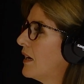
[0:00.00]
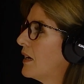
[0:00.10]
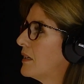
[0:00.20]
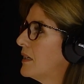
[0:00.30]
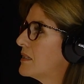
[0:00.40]

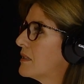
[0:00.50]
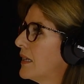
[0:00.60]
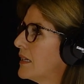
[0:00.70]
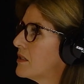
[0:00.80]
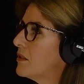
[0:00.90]
And it's
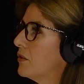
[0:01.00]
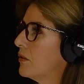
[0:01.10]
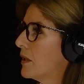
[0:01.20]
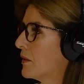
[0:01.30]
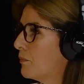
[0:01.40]
linked to
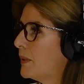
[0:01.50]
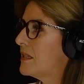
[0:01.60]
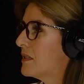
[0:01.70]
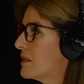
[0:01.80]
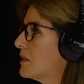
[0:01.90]
kind of
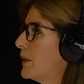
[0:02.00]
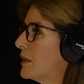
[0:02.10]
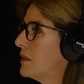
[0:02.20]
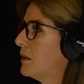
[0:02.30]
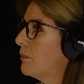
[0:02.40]
peace and
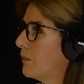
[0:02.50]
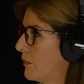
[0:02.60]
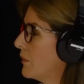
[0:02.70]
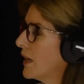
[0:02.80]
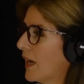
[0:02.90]
stability,
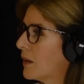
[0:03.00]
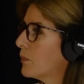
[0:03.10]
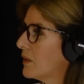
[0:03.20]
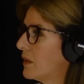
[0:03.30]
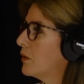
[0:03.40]
again,
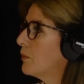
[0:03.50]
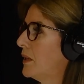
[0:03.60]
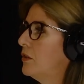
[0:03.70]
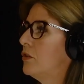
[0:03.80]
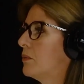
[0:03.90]
within the
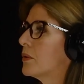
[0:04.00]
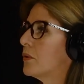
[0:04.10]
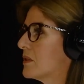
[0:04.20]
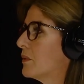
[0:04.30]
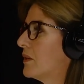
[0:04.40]
European Union, but
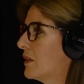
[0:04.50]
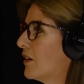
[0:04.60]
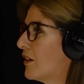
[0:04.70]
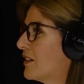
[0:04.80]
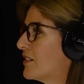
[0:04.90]
also within
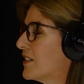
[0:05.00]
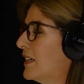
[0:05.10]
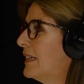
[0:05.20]
Ireland.